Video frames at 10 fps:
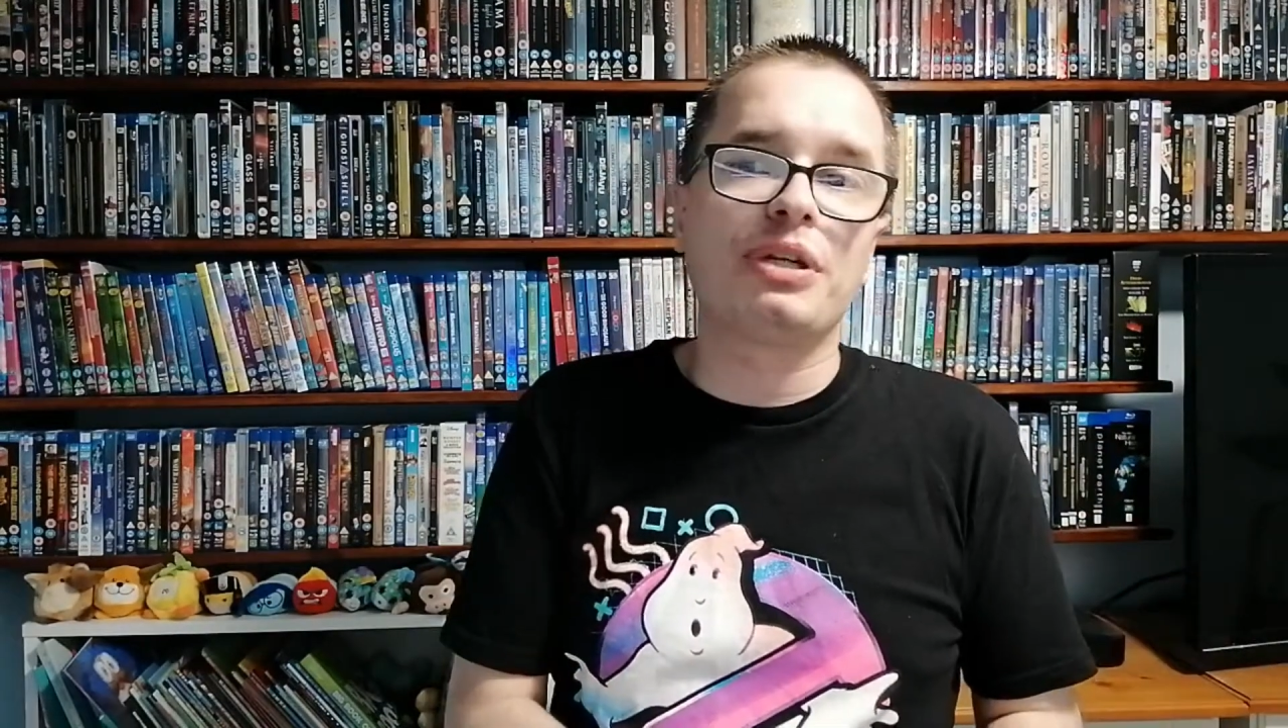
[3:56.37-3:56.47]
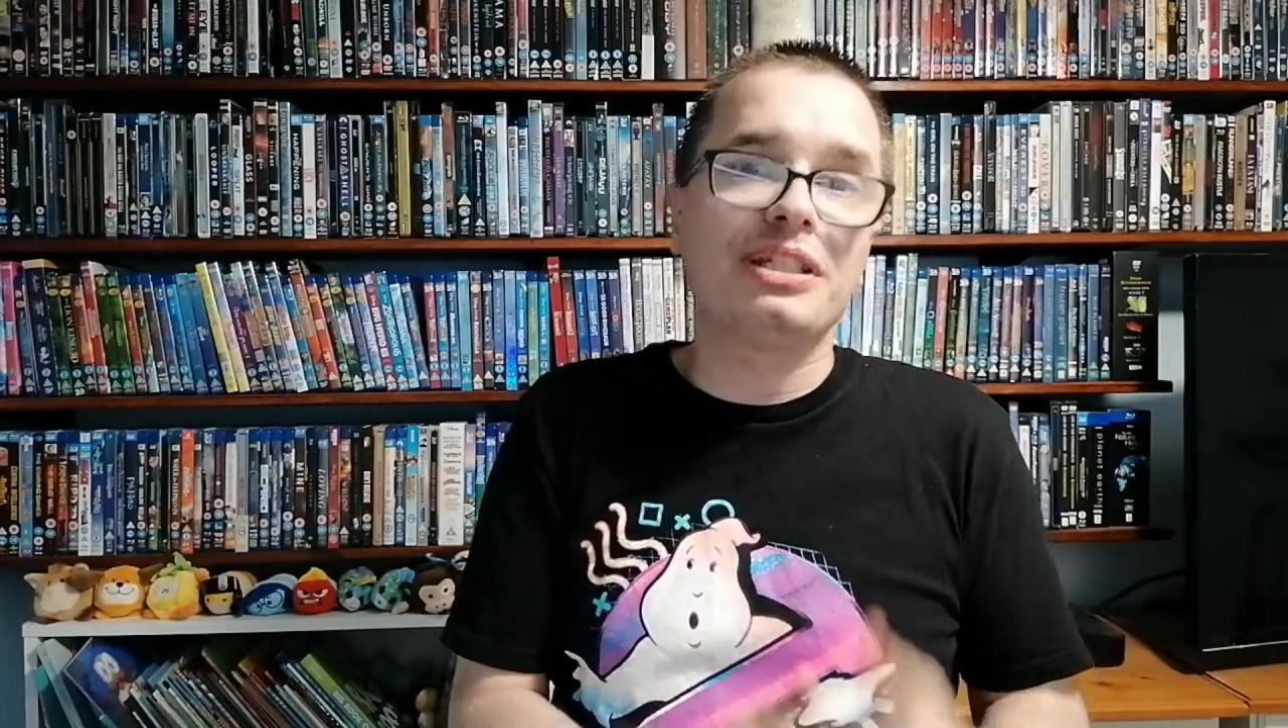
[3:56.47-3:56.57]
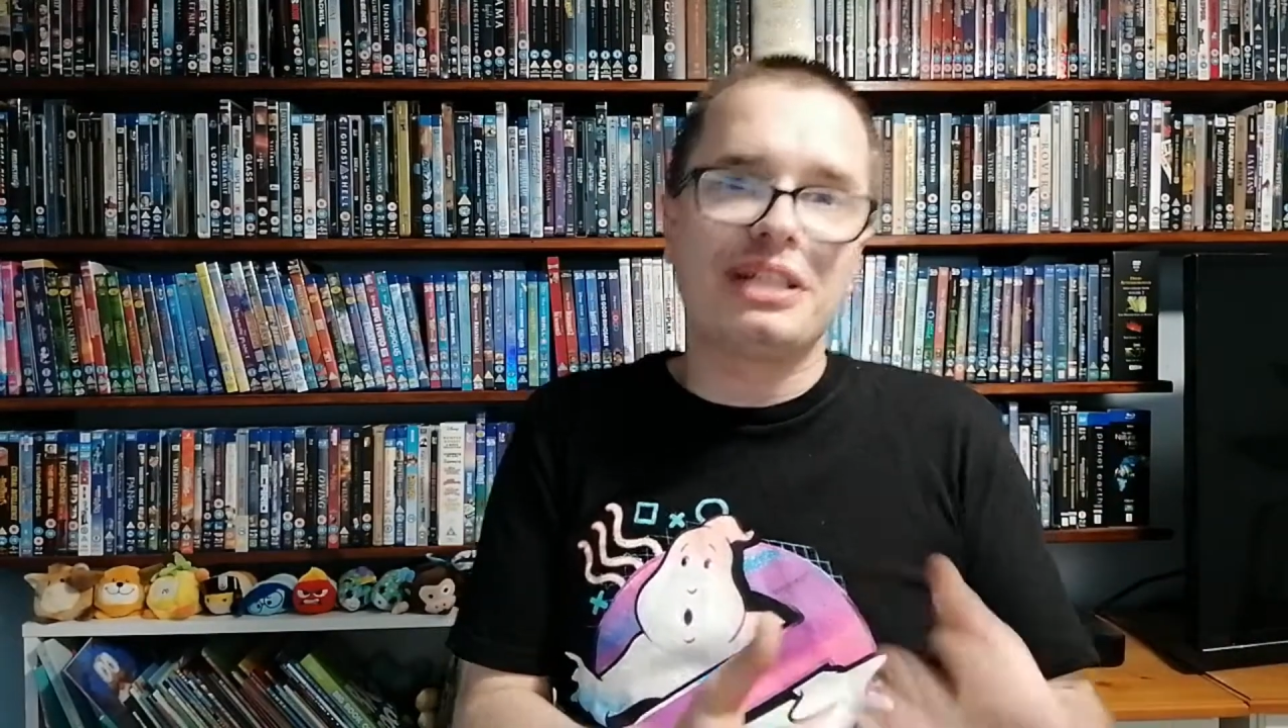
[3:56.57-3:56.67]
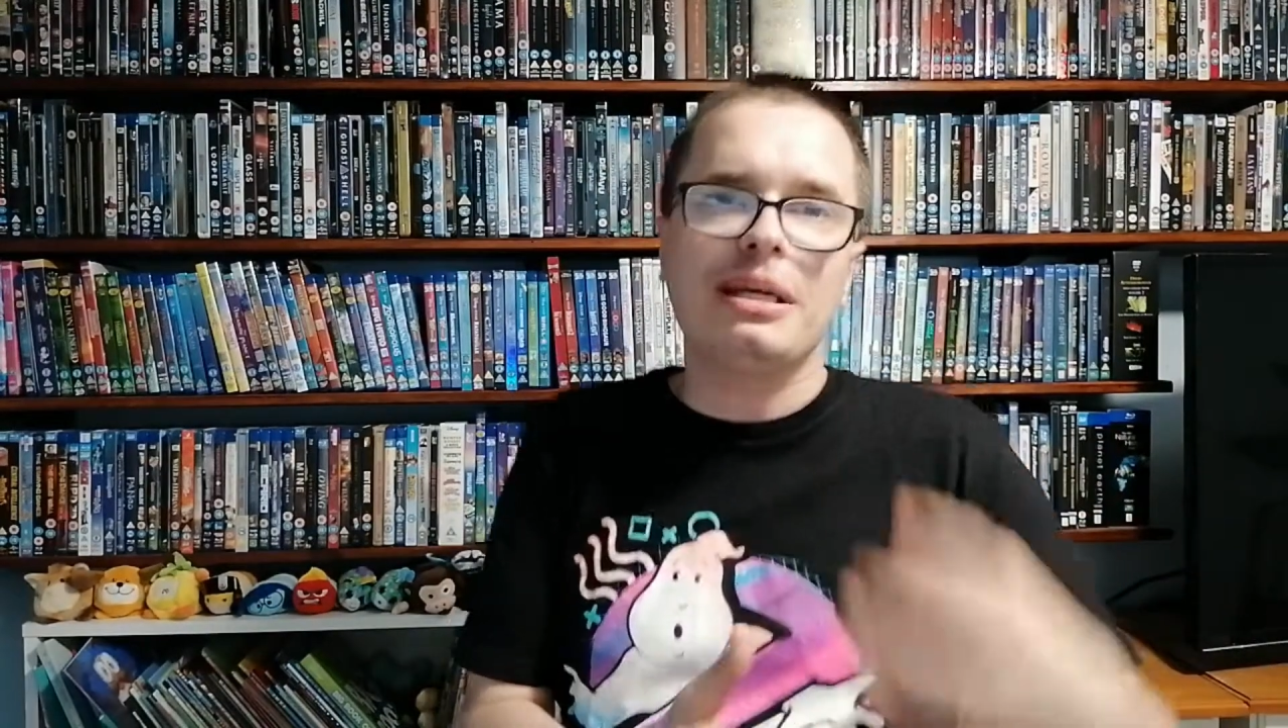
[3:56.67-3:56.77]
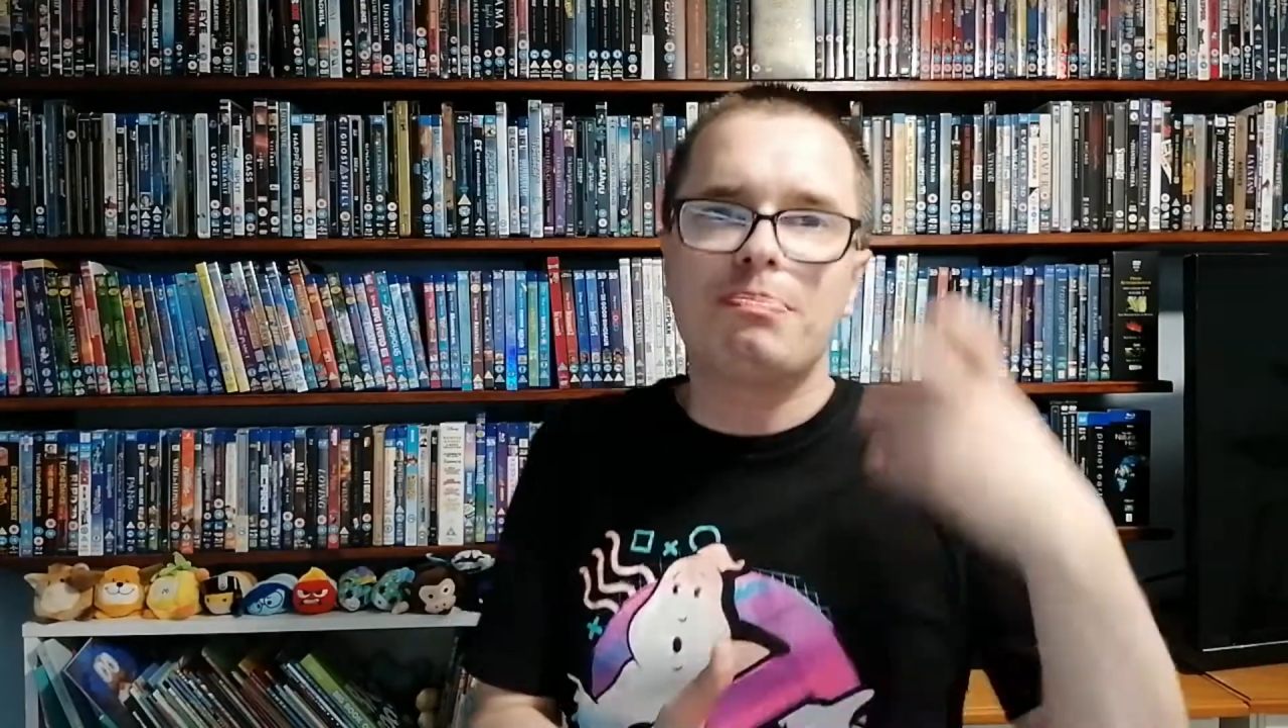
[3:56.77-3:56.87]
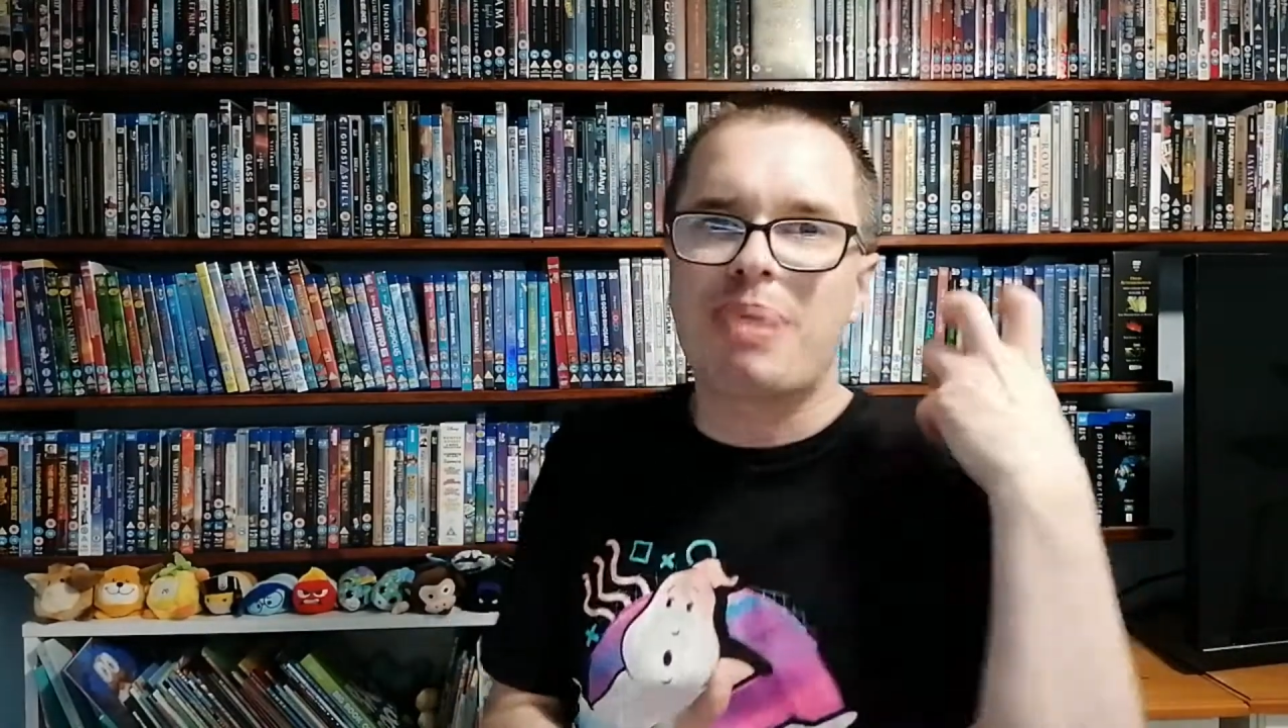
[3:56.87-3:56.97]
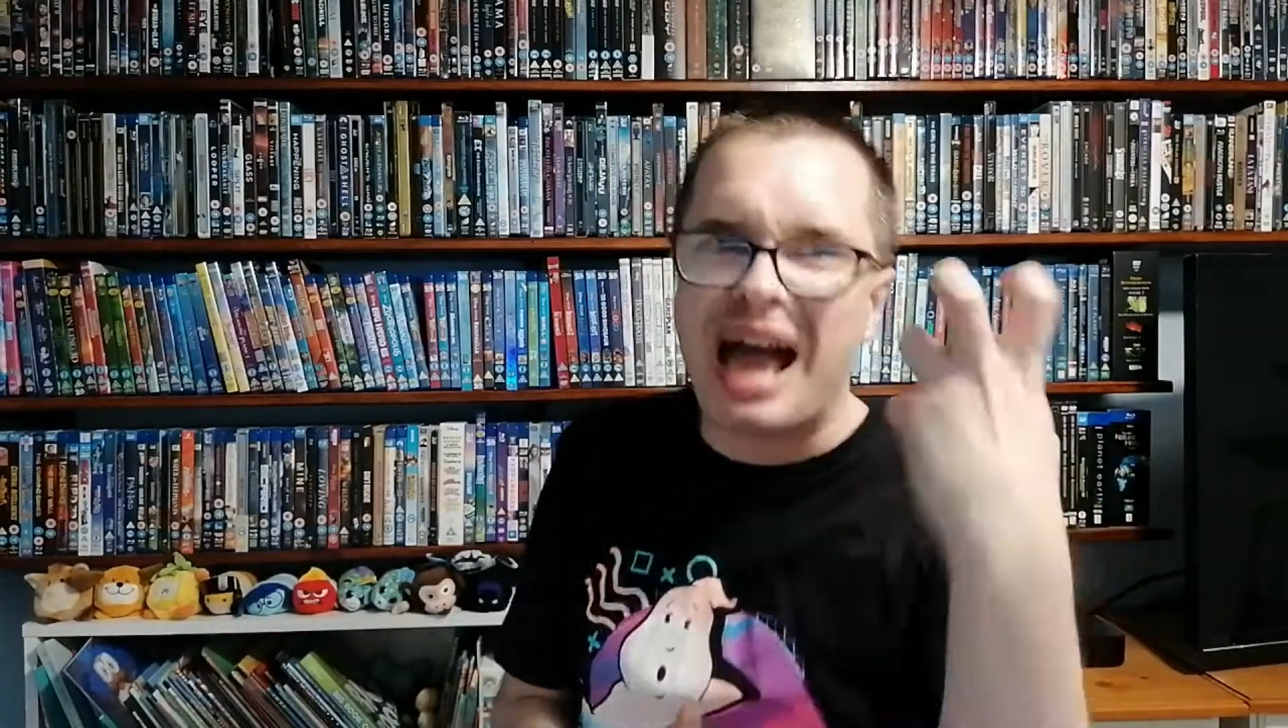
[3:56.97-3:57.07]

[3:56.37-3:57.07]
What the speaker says: but indeed